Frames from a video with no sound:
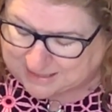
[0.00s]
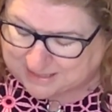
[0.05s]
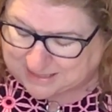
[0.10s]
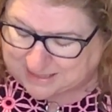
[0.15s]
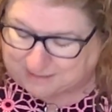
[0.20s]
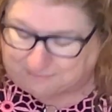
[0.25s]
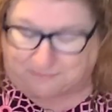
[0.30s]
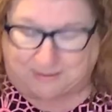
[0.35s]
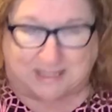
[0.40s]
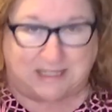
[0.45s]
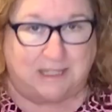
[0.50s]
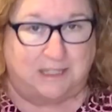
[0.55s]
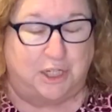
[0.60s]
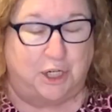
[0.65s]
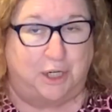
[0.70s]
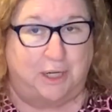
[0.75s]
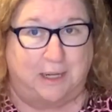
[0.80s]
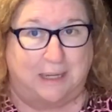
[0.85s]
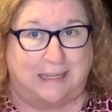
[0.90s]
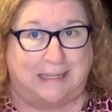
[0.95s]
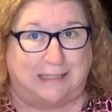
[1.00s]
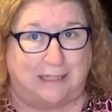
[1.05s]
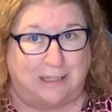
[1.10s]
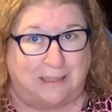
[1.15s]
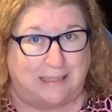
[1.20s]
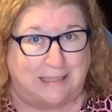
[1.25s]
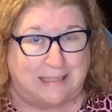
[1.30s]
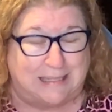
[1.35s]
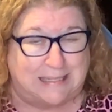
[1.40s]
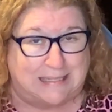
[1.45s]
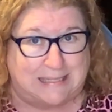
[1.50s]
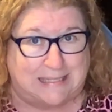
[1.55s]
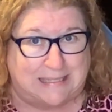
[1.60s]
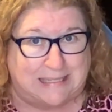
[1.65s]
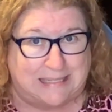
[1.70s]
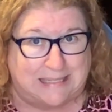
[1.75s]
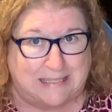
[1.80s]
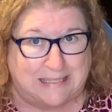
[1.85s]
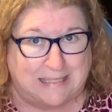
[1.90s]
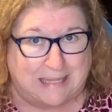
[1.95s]
defense attorney, clearly this is
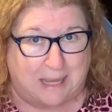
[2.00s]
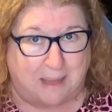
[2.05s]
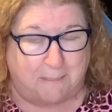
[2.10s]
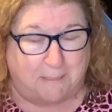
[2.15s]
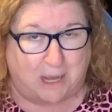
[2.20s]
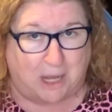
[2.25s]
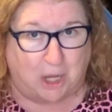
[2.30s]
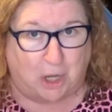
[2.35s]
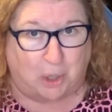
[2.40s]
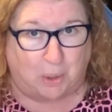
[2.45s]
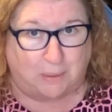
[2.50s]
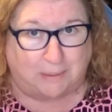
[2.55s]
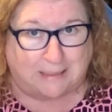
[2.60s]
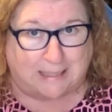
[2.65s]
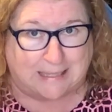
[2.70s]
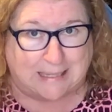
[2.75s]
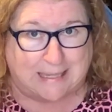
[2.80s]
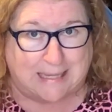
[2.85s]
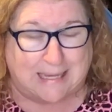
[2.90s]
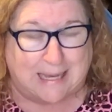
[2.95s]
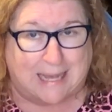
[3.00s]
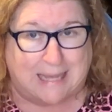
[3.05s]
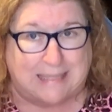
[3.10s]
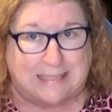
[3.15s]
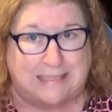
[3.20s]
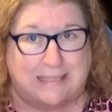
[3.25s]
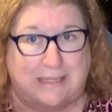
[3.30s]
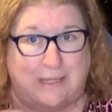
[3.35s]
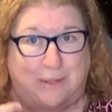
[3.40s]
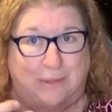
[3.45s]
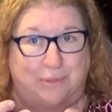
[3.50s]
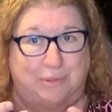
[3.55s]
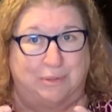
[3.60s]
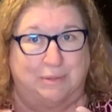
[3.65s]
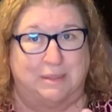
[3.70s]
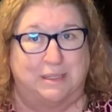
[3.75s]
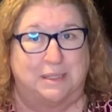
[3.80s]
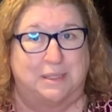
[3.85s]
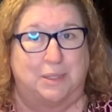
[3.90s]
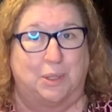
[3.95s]
his MO, like he has to go
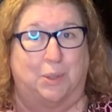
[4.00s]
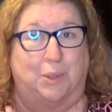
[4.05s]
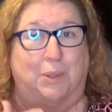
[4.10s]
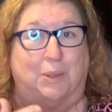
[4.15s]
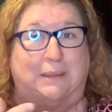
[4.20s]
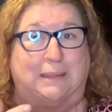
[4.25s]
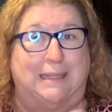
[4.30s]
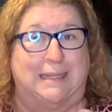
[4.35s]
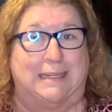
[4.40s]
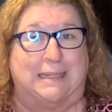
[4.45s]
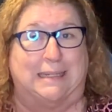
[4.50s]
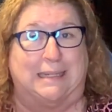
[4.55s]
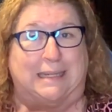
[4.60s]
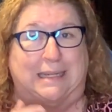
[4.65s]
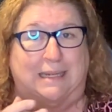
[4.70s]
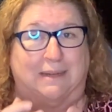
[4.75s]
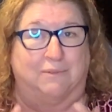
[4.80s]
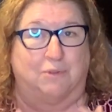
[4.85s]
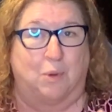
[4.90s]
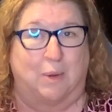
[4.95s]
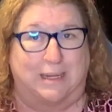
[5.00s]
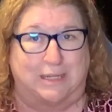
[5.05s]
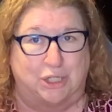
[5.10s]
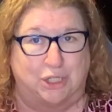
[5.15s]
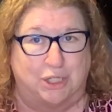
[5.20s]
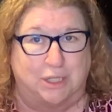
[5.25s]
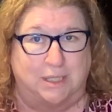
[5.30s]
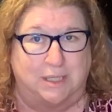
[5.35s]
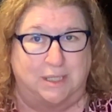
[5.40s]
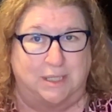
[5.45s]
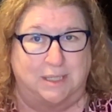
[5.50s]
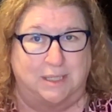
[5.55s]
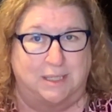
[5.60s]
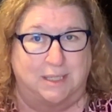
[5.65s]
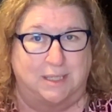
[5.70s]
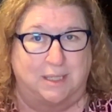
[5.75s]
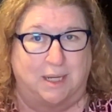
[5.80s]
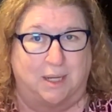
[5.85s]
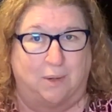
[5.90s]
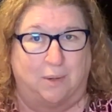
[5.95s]
through this whole litany of questions,
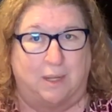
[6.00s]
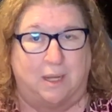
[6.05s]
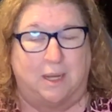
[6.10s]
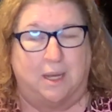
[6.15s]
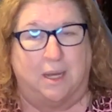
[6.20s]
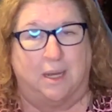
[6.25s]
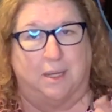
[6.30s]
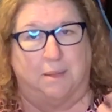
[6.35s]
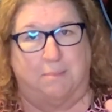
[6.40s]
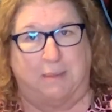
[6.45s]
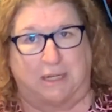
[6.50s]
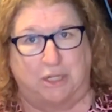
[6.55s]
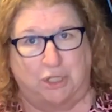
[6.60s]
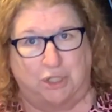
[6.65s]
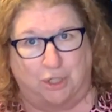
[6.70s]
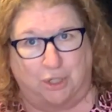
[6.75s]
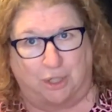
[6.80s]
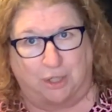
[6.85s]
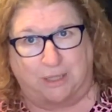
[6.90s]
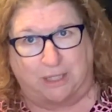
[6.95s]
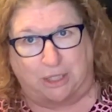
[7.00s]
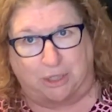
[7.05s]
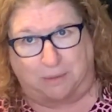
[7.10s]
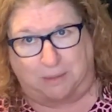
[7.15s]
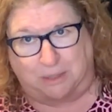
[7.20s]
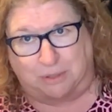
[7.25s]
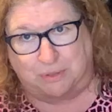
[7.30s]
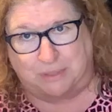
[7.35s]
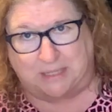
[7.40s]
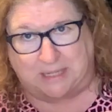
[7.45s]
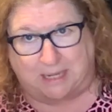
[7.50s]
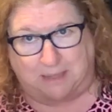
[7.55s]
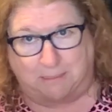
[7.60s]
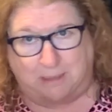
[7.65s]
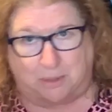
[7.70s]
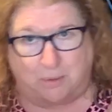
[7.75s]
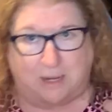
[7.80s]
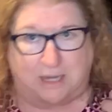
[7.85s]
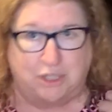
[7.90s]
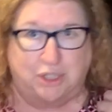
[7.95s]
make sure that you understand my
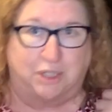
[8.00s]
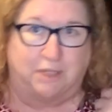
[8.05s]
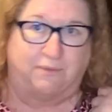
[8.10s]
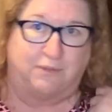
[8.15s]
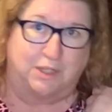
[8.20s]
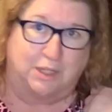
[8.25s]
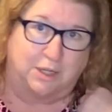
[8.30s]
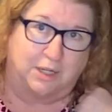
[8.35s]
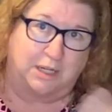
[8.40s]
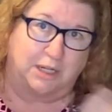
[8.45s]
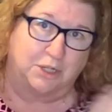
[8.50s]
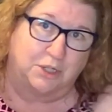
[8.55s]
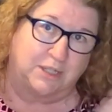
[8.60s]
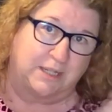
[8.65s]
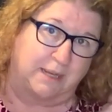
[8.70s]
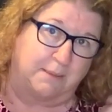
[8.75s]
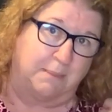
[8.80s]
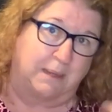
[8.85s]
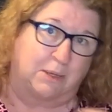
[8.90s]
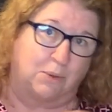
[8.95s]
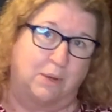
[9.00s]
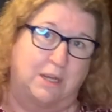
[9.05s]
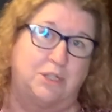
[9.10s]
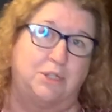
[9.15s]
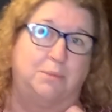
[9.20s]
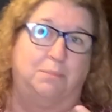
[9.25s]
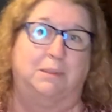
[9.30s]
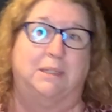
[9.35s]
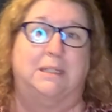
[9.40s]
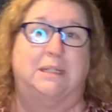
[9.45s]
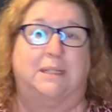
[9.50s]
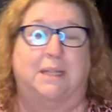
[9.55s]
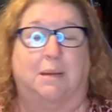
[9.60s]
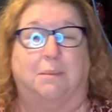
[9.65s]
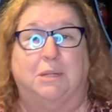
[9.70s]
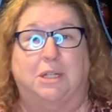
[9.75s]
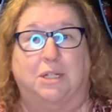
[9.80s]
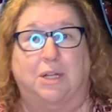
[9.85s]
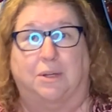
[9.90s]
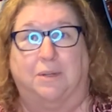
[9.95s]
question. If you don't understand my question, please tell
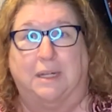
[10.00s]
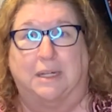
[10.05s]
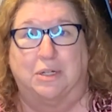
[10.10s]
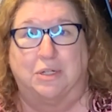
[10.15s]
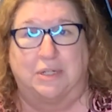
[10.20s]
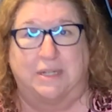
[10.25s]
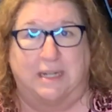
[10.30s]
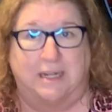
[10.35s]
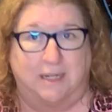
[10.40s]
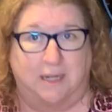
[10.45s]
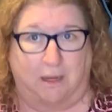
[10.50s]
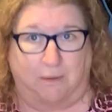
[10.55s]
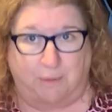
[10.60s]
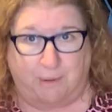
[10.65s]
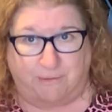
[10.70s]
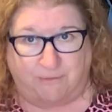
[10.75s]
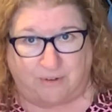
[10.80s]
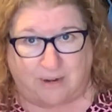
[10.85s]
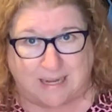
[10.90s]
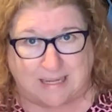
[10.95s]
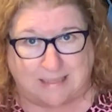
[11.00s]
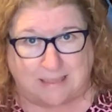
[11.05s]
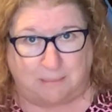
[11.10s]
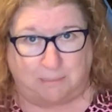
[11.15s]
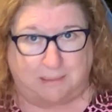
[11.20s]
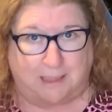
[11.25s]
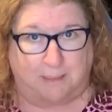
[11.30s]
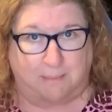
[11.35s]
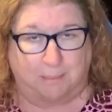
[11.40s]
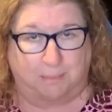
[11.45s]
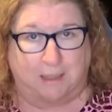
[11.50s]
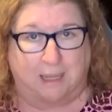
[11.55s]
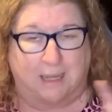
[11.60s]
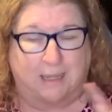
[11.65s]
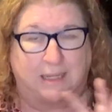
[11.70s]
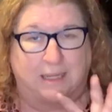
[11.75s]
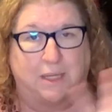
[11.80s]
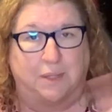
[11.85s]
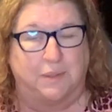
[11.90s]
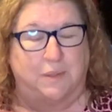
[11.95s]
me you don't understand and I'll rephrase it, blah, blah, blah. And
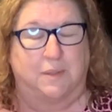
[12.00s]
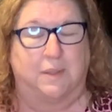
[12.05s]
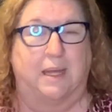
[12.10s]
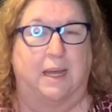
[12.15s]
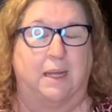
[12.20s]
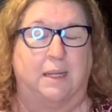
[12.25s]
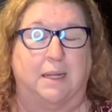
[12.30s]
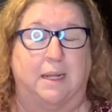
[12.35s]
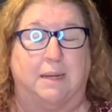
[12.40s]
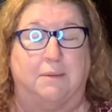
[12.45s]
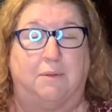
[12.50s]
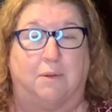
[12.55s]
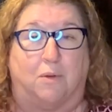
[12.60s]
he goes through that. And of